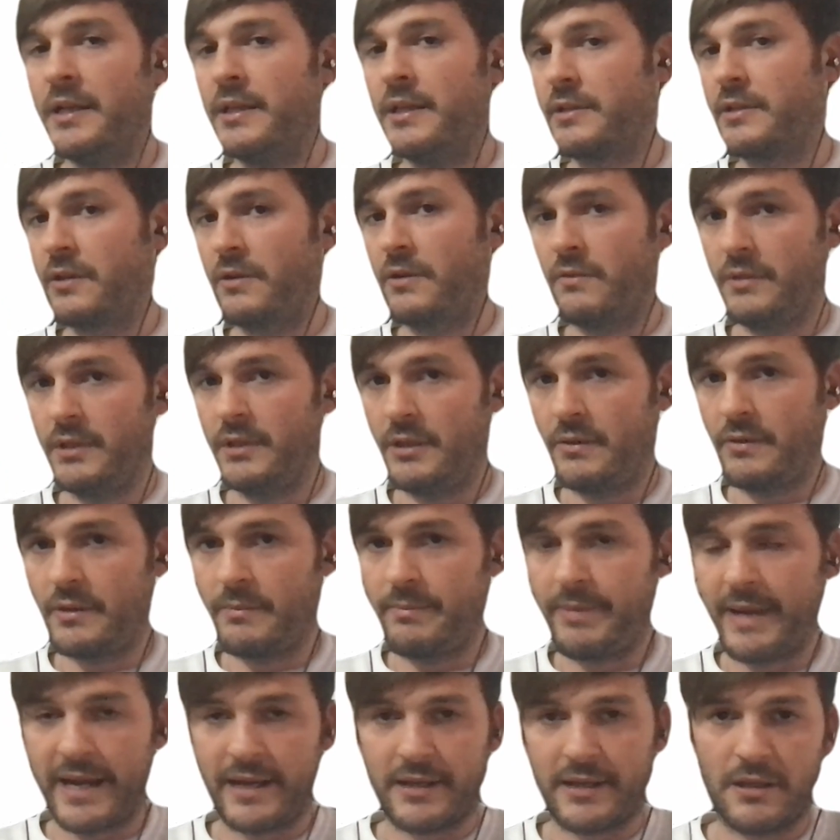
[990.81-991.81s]
So lower
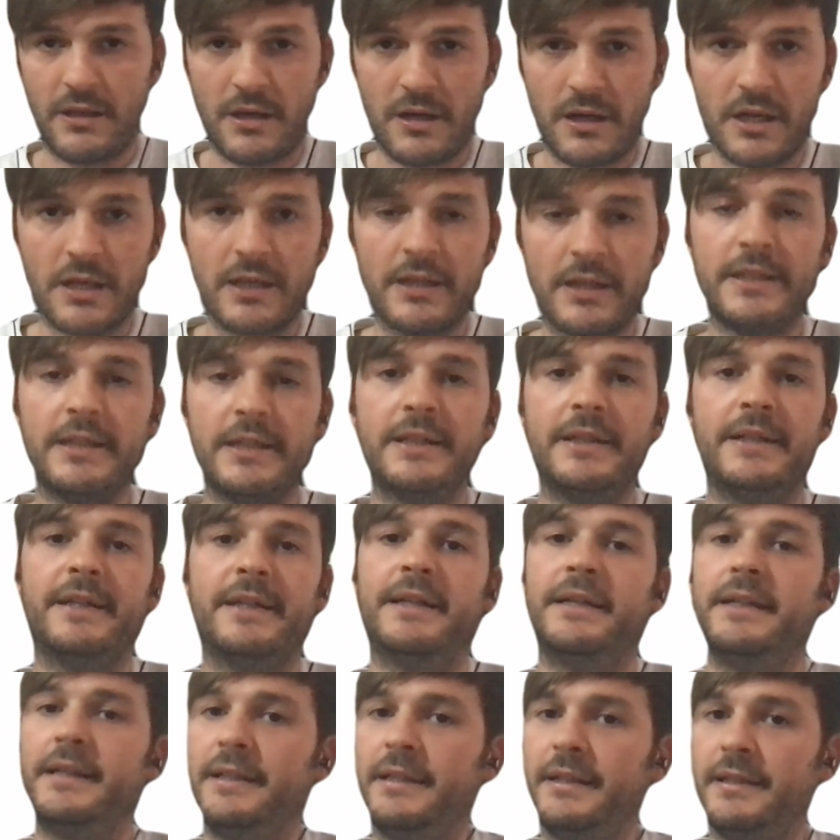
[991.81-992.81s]
backlog,
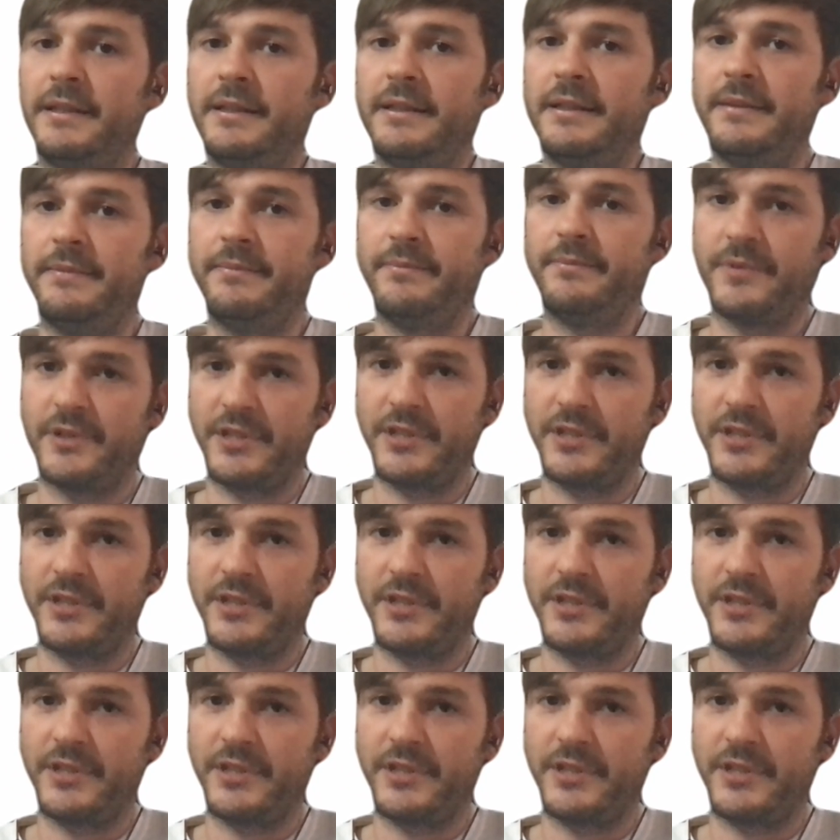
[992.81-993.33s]
um,